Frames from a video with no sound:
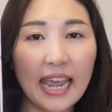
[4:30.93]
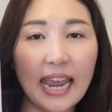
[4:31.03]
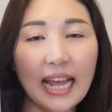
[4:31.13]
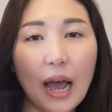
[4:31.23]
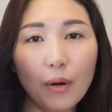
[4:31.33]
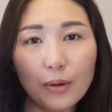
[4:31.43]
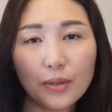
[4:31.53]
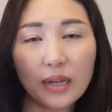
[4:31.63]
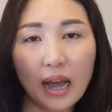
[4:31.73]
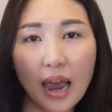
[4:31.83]
And I'll
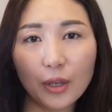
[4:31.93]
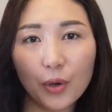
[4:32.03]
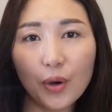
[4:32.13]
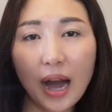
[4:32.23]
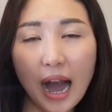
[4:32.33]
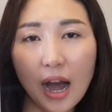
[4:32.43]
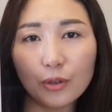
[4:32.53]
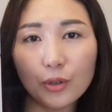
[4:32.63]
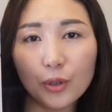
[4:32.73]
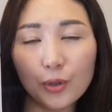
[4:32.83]
also guide you how
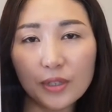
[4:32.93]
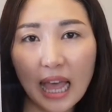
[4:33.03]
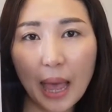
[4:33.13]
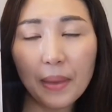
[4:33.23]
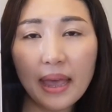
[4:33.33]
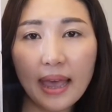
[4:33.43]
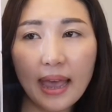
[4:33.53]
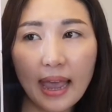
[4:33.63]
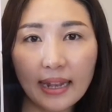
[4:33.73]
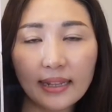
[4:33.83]
to use them
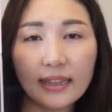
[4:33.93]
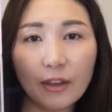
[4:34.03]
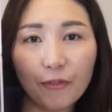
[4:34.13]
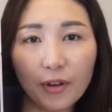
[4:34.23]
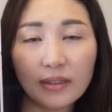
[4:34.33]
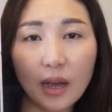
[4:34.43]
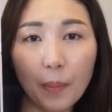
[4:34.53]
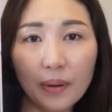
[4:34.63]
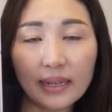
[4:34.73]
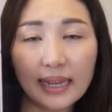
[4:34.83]
in different
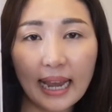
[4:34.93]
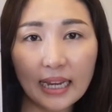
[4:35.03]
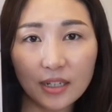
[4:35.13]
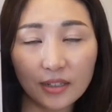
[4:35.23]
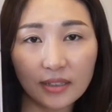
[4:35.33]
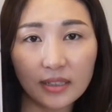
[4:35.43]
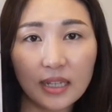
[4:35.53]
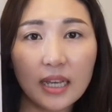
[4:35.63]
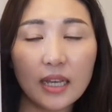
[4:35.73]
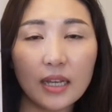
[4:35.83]
applications
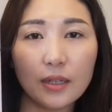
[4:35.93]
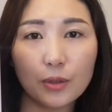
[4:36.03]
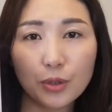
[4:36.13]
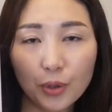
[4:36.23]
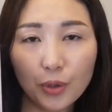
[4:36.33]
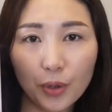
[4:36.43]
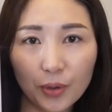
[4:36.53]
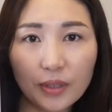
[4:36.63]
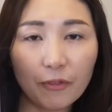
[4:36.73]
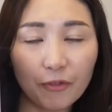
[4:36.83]
to suit
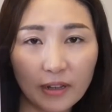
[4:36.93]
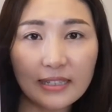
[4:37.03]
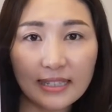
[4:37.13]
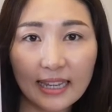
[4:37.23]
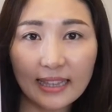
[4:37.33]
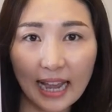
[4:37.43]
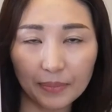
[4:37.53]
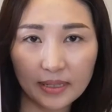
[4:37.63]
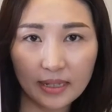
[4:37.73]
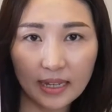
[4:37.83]
your different skin
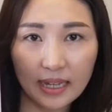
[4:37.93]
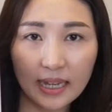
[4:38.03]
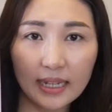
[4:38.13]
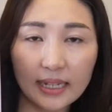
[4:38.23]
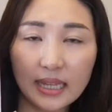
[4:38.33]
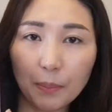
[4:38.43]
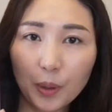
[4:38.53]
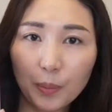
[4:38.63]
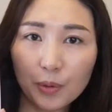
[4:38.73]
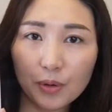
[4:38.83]
types. This
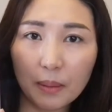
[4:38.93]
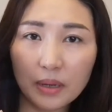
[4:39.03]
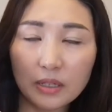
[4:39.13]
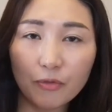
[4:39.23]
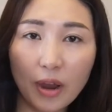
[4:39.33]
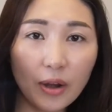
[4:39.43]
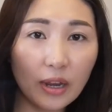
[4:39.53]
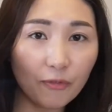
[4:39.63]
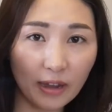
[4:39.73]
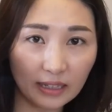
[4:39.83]
ampoule program is very
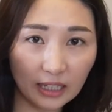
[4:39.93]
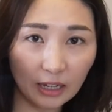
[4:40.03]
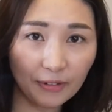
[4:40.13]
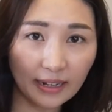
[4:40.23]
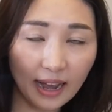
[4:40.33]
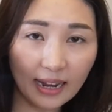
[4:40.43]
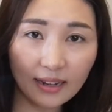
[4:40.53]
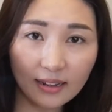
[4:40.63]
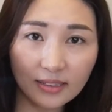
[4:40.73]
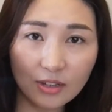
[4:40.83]
effective and highly
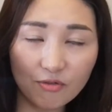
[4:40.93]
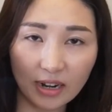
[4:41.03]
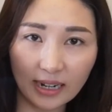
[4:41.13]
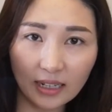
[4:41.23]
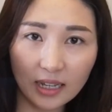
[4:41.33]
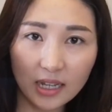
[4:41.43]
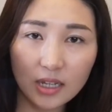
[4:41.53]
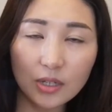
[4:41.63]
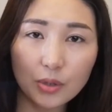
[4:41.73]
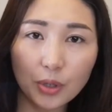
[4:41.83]
concentrated,
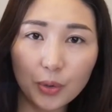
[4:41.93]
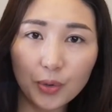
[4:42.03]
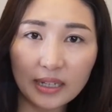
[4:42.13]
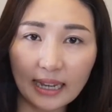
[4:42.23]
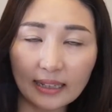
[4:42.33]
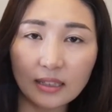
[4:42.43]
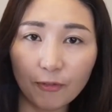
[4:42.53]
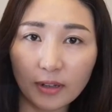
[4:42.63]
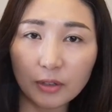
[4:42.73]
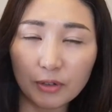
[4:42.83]
so you will get
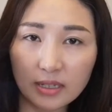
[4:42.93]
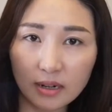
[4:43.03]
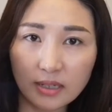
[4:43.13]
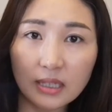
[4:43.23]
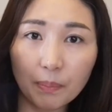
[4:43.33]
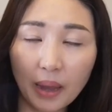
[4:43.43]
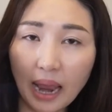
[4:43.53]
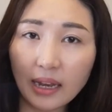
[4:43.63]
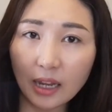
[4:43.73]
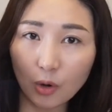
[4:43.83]
different results
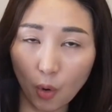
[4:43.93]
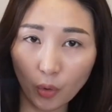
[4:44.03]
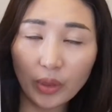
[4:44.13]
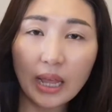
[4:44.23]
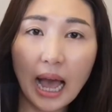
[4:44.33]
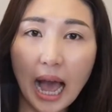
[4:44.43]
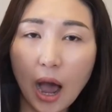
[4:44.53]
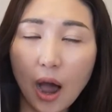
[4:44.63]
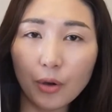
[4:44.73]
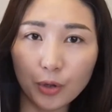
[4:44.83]
depending on
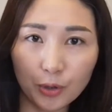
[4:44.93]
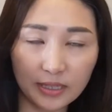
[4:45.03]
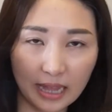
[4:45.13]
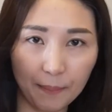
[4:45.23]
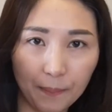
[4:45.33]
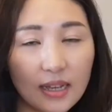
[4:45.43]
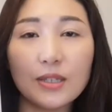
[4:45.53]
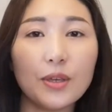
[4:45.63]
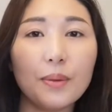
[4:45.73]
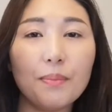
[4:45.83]
how you use them. So
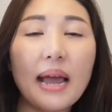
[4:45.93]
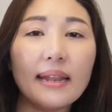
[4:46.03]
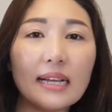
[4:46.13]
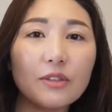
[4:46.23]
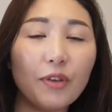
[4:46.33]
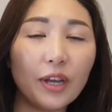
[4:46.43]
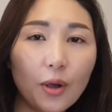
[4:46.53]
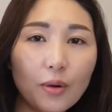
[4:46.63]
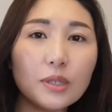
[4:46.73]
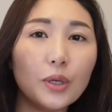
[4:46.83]
in my next
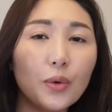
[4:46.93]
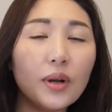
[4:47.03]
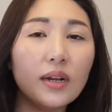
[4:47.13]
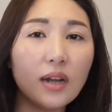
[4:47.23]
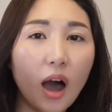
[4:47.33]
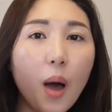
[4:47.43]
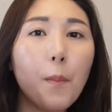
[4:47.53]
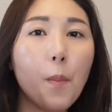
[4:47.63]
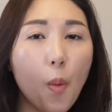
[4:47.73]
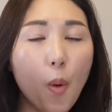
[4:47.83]
videos, you will
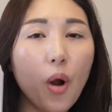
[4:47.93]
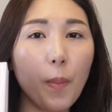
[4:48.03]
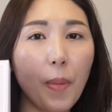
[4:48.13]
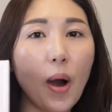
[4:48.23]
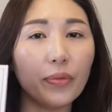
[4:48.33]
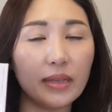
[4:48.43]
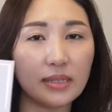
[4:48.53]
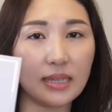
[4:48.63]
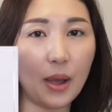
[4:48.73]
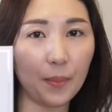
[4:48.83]
learn more about this
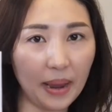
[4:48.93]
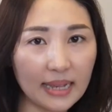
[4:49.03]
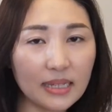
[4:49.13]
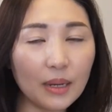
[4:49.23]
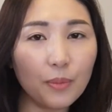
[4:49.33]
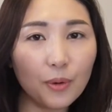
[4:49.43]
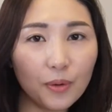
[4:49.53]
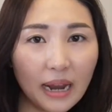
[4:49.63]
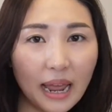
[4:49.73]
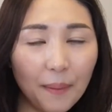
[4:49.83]
amazing
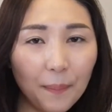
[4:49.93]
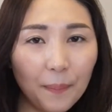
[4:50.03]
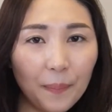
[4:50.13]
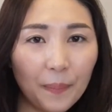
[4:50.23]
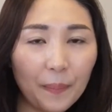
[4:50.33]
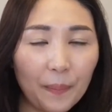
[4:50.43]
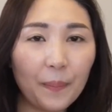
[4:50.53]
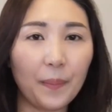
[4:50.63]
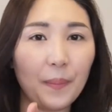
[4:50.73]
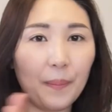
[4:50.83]
program,
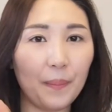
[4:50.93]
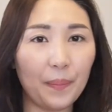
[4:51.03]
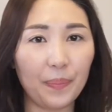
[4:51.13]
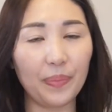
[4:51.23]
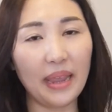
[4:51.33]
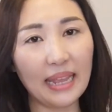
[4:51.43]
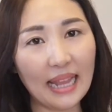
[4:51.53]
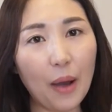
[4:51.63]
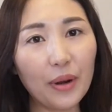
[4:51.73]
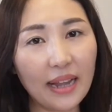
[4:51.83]
and I
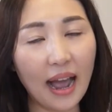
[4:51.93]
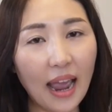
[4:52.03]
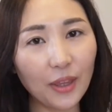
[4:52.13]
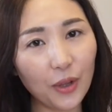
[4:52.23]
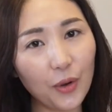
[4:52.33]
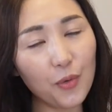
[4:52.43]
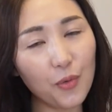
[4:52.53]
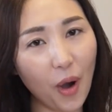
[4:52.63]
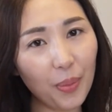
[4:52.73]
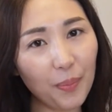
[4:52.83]
will guide you
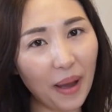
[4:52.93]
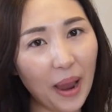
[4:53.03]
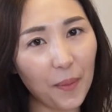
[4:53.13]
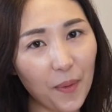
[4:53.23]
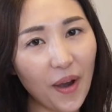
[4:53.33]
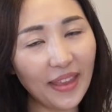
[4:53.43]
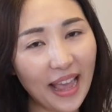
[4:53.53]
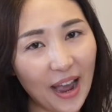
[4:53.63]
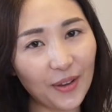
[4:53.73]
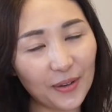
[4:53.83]
one by one
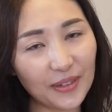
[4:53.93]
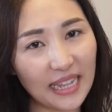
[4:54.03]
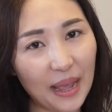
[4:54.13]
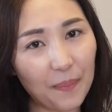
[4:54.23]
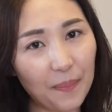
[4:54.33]
how to use them.